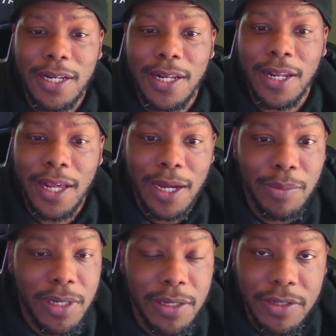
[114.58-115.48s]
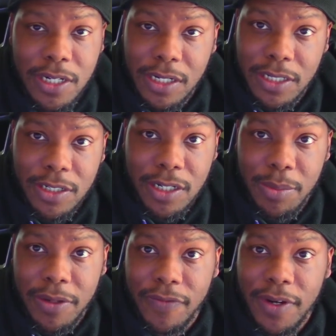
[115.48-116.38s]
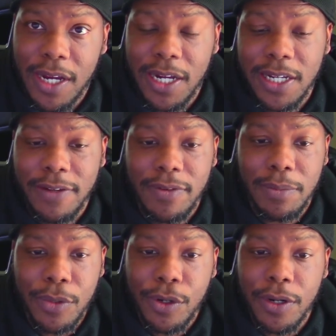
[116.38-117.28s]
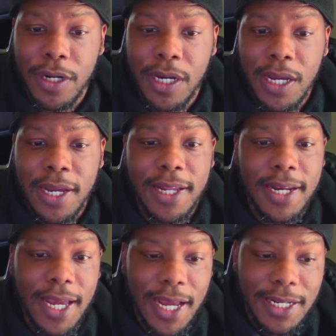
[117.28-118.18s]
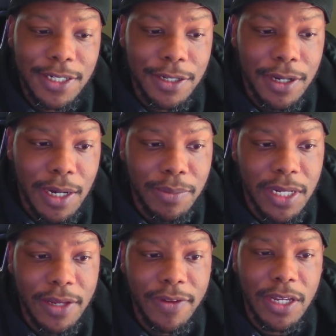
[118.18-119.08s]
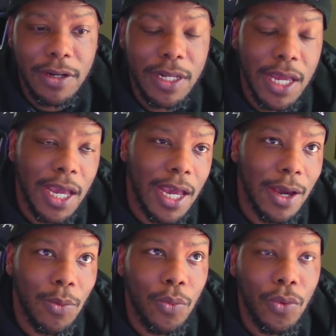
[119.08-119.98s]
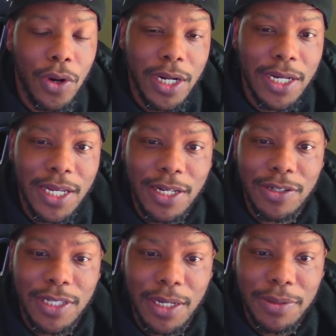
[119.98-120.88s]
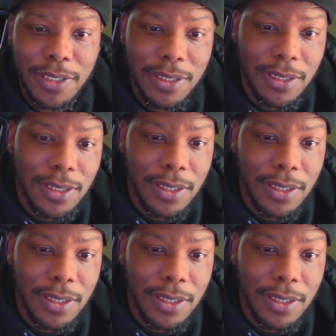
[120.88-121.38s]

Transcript: Now I believe Chuck is going to be flying even more. Last year, I believe he only had one interception.